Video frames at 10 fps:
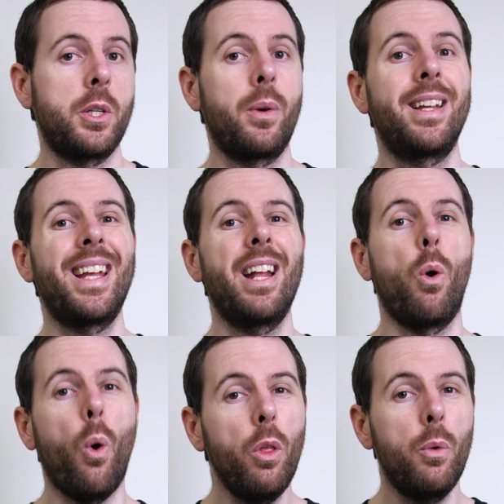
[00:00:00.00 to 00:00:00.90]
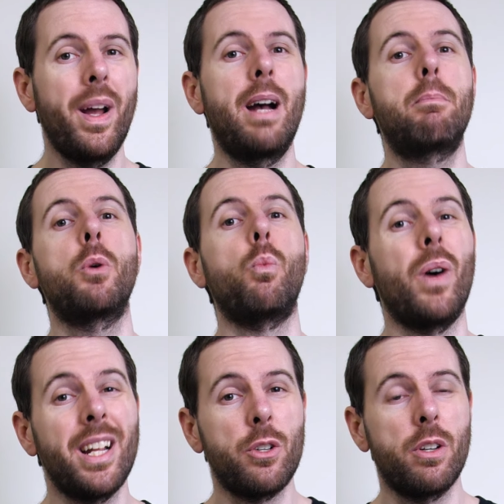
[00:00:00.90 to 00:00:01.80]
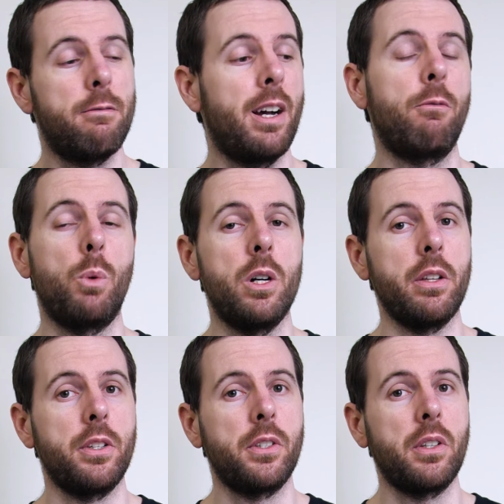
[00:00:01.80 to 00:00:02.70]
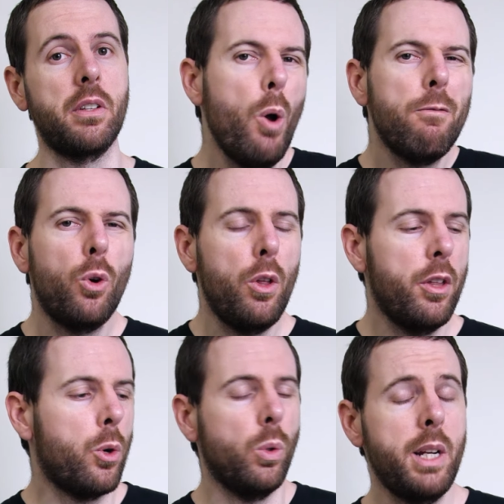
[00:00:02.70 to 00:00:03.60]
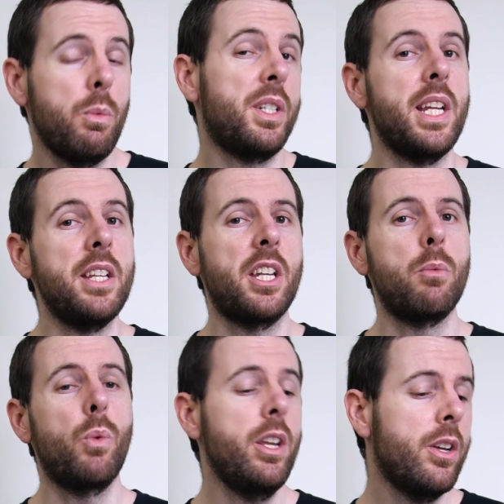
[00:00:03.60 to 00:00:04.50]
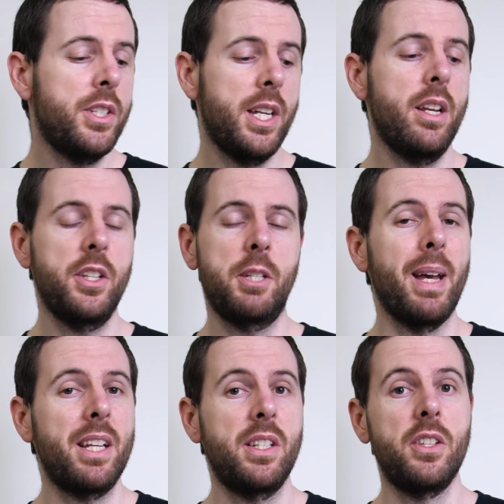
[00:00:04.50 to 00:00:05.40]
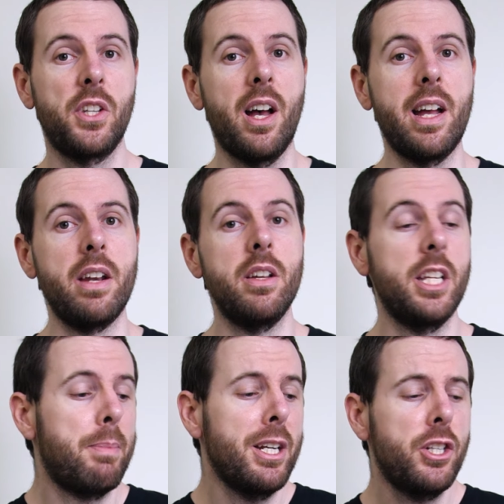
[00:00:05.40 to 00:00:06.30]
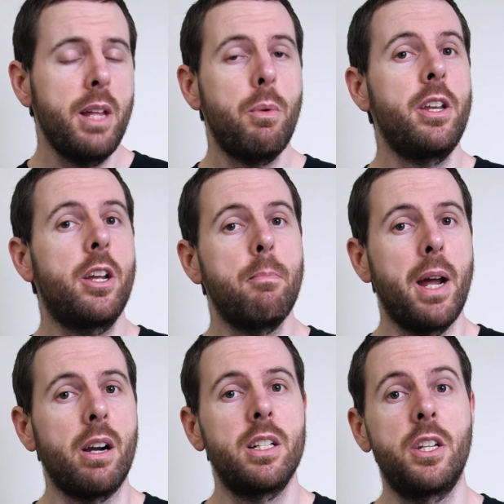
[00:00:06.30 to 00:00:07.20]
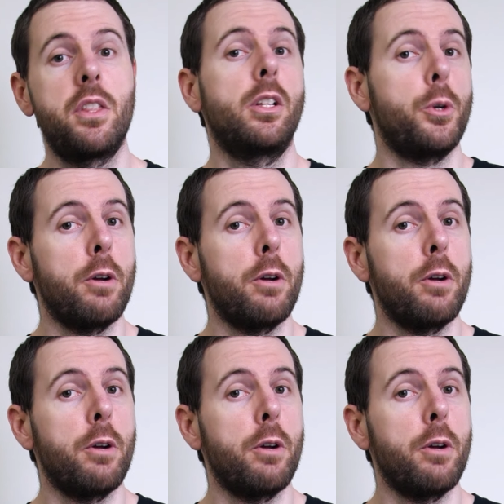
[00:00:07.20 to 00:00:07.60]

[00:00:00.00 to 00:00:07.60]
so it can get all the way up to 105 watts. Overall, the cooling was decent when you consider the specs inside, especially when you compare it to the Lenovo